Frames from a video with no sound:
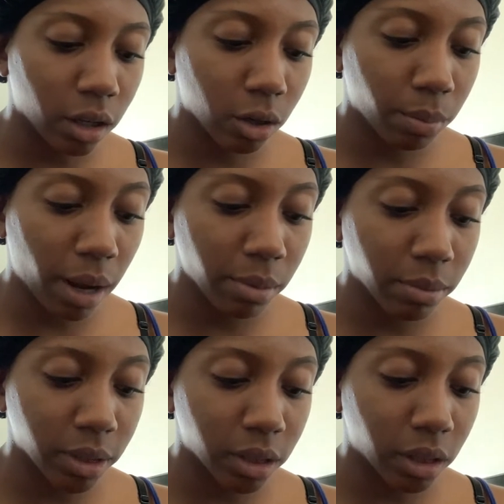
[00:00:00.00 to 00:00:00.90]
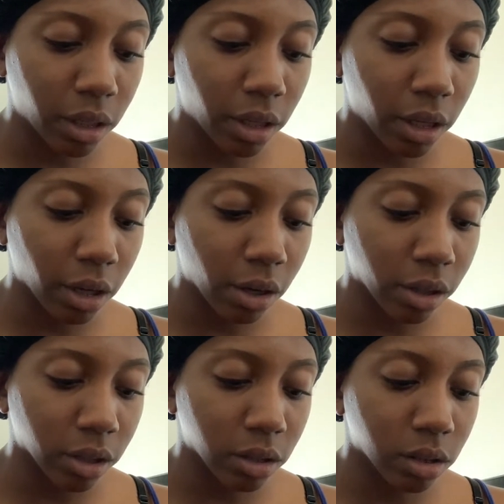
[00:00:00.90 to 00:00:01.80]
It'll probably be Sunday, y'all,
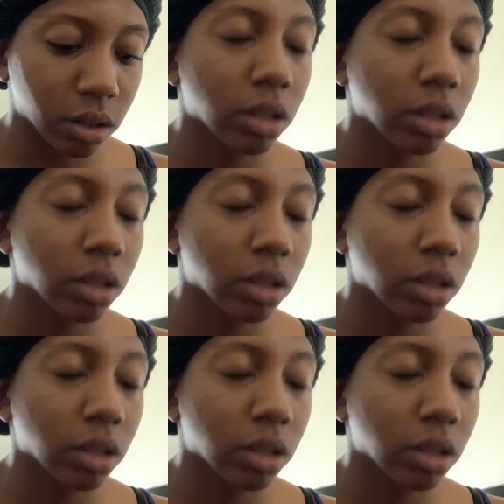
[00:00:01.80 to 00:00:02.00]
because